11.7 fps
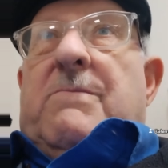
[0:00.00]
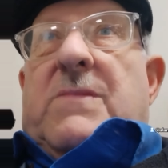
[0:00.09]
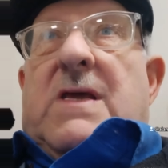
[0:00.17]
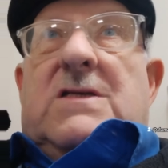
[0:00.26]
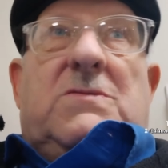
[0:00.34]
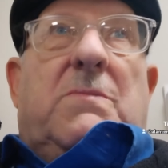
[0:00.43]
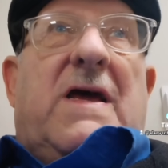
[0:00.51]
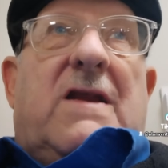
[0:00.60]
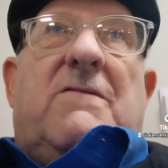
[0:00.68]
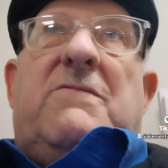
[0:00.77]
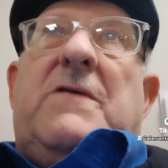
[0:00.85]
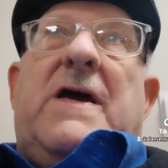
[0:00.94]
its
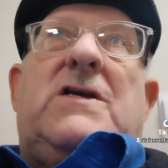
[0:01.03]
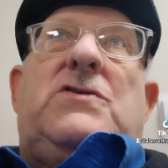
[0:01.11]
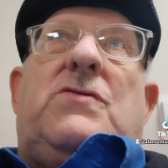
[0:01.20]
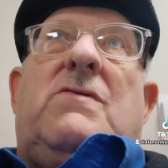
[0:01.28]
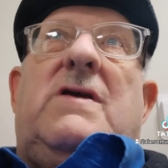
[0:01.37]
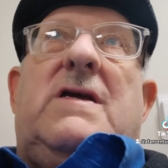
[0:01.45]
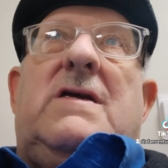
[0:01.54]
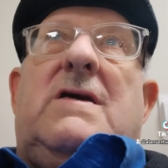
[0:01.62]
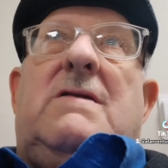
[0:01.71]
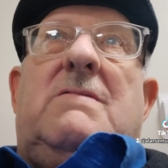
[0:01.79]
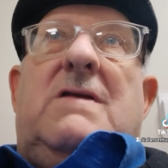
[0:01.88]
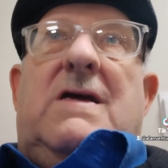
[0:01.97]
manufacturing,
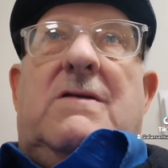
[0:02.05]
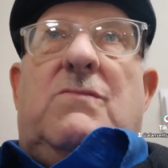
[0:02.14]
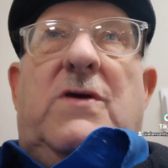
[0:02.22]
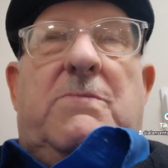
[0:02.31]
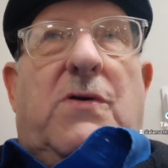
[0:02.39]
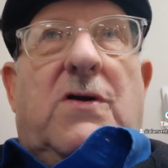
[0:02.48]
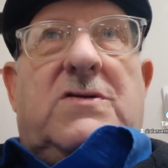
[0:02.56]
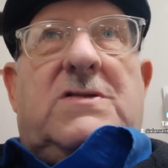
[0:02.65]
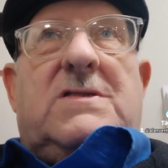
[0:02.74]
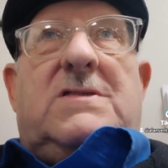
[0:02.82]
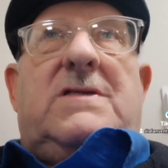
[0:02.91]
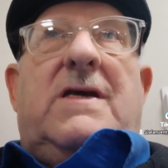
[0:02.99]
and we
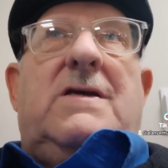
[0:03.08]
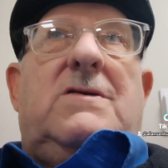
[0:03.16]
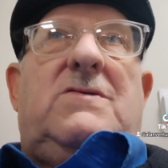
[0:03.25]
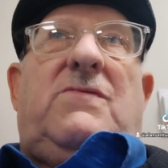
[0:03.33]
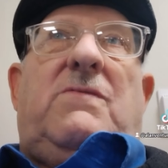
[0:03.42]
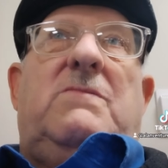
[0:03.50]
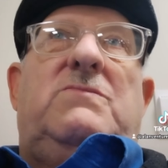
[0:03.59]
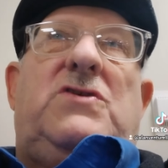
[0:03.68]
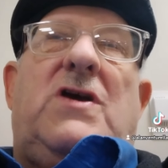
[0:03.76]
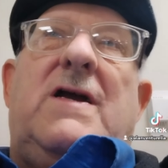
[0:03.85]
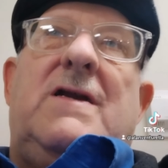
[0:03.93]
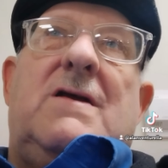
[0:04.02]
purchase things from
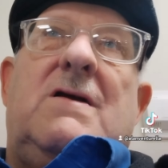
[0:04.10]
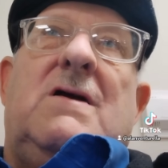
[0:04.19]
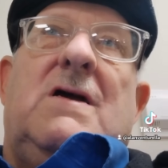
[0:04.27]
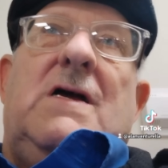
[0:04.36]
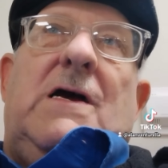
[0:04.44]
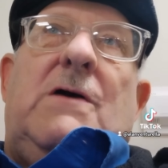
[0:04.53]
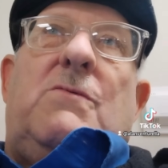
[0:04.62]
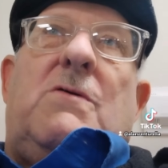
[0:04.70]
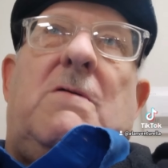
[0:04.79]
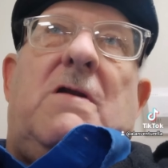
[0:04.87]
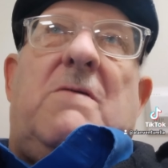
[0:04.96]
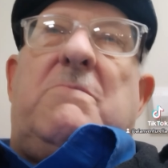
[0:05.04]
China, and
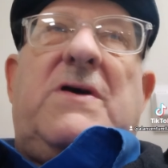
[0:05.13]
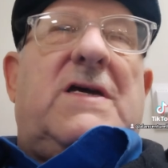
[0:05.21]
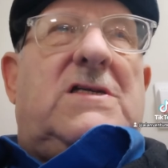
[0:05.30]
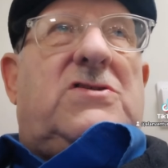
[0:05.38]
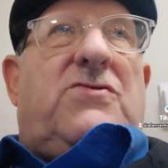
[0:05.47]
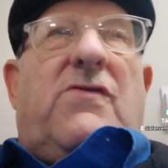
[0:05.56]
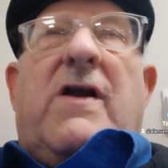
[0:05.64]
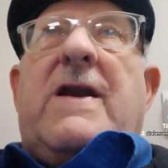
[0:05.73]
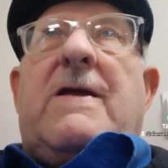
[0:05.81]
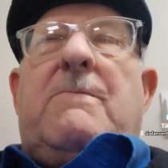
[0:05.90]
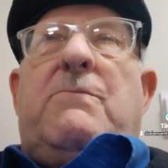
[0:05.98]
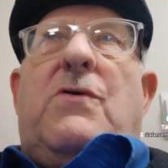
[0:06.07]
we're the biggest
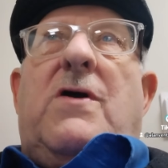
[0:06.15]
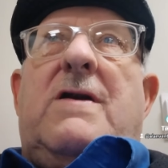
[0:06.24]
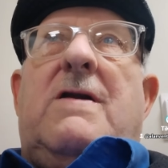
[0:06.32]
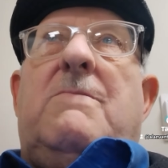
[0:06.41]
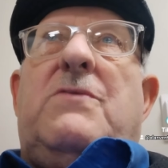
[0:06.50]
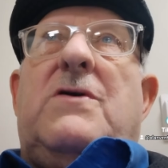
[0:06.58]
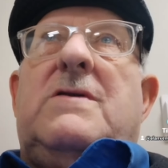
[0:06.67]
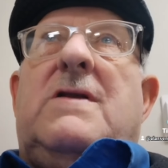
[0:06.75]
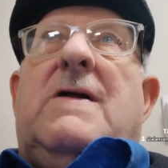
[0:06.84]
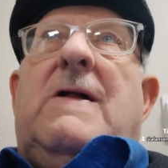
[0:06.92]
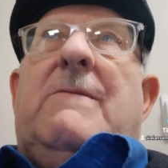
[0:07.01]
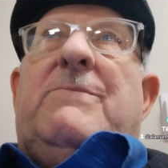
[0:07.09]
trading partner, but
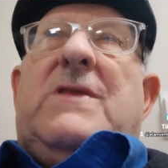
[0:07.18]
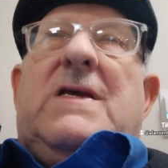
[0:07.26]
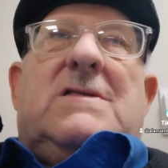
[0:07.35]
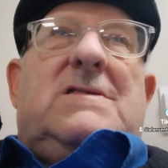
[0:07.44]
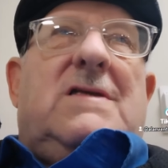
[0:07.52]
there's,